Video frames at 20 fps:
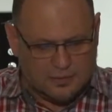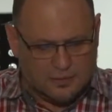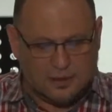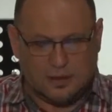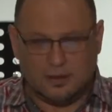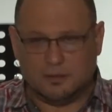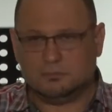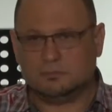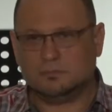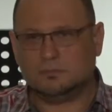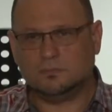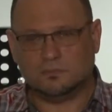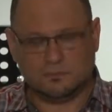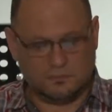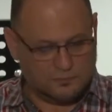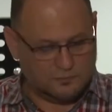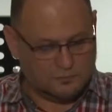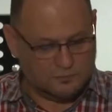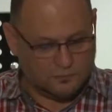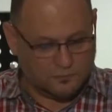Um,
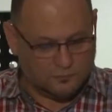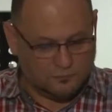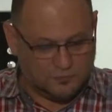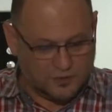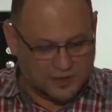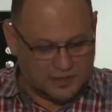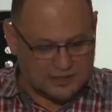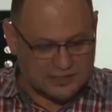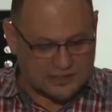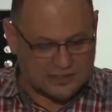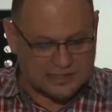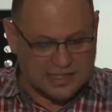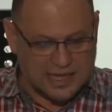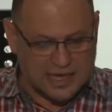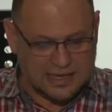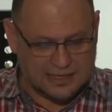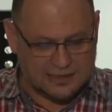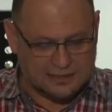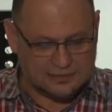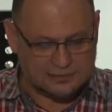verse
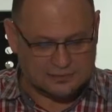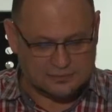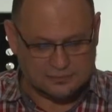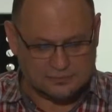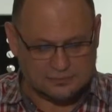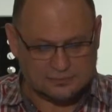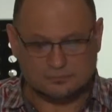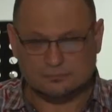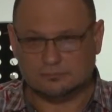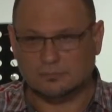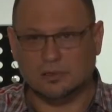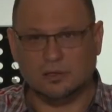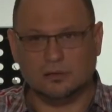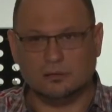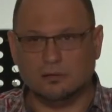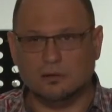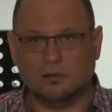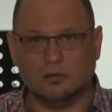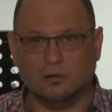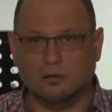9
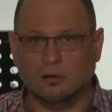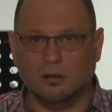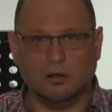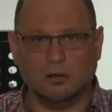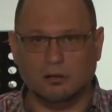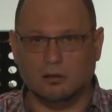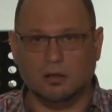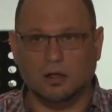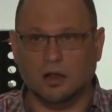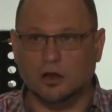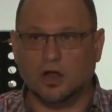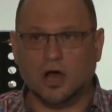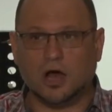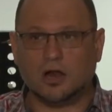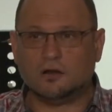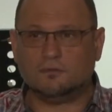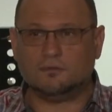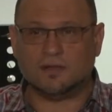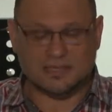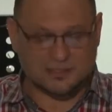a
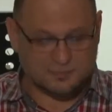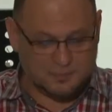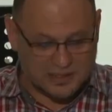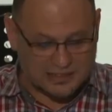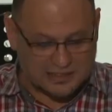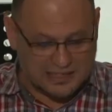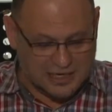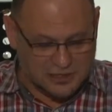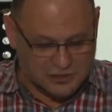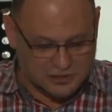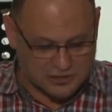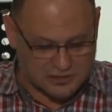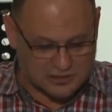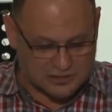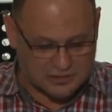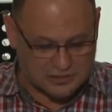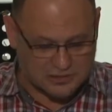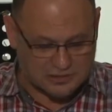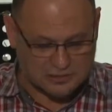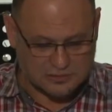lot of
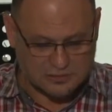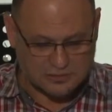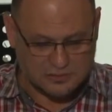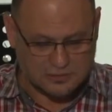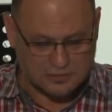expectations.